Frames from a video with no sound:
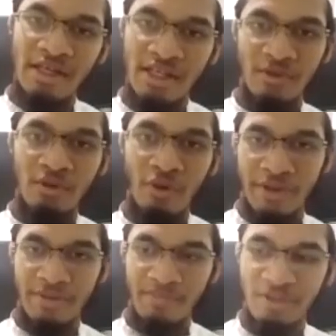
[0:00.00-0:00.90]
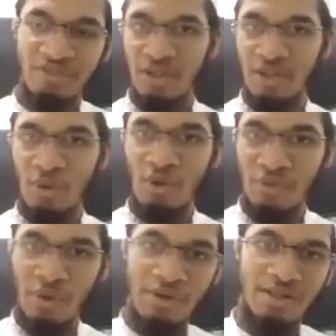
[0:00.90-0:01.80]
him the God, the son of
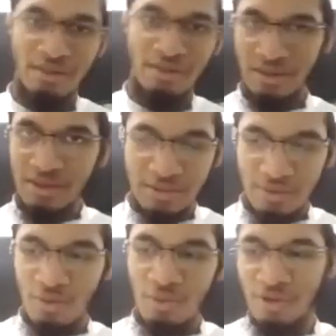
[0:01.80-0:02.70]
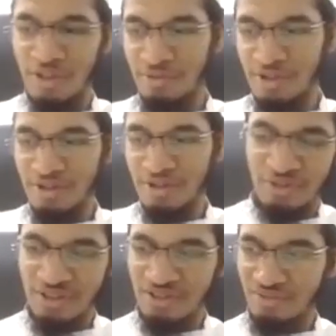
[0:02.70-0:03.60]
God, or whatever it is,
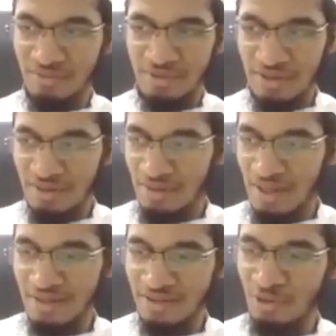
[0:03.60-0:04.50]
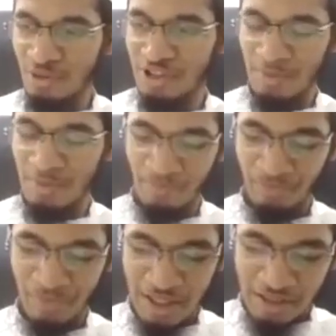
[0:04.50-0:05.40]
which is the actual worship.
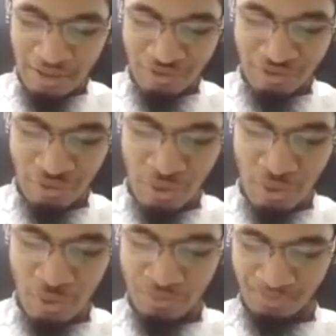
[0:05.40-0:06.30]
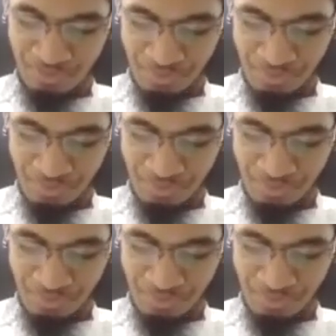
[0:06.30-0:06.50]
So